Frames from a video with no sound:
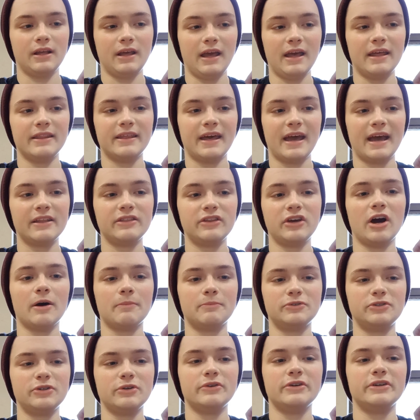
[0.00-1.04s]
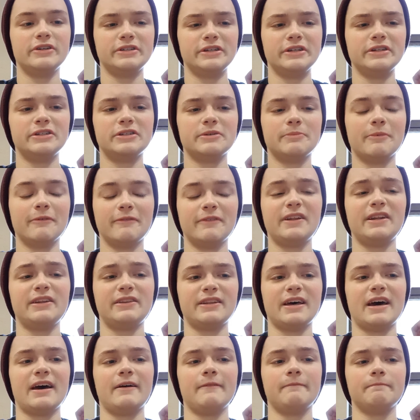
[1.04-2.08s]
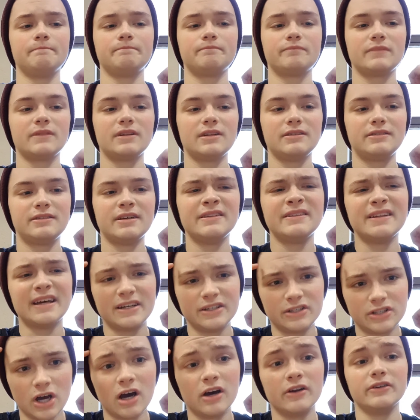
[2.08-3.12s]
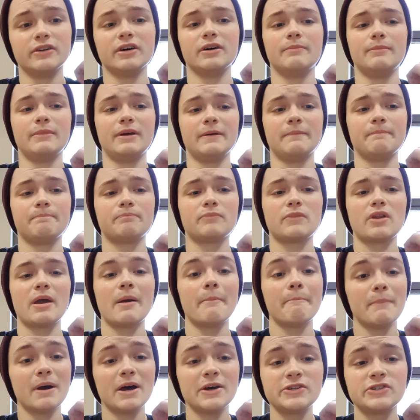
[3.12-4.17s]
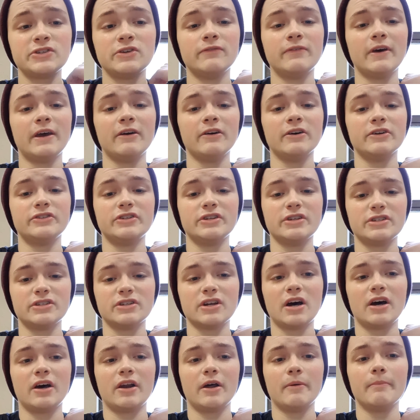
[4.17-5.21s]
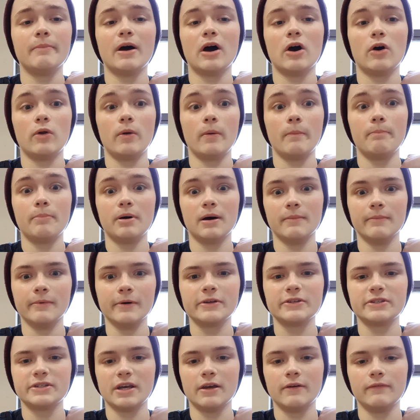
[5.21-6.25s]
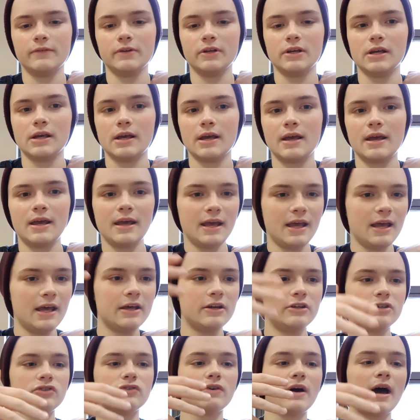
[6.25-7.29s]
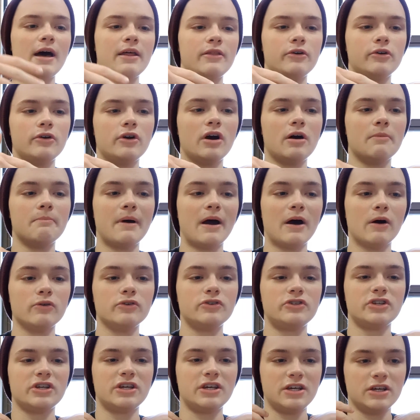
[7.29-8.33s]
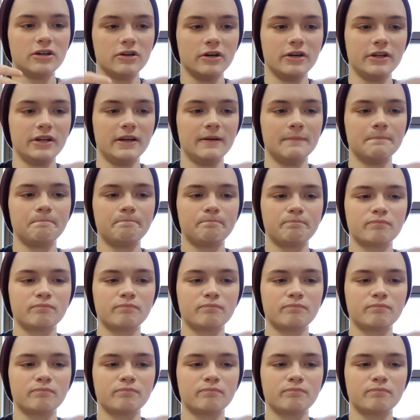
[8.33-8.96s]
and they had the opportunity to prevent that? Then that dawned on me. Mass surveillance is not about public safety. It is rather about security.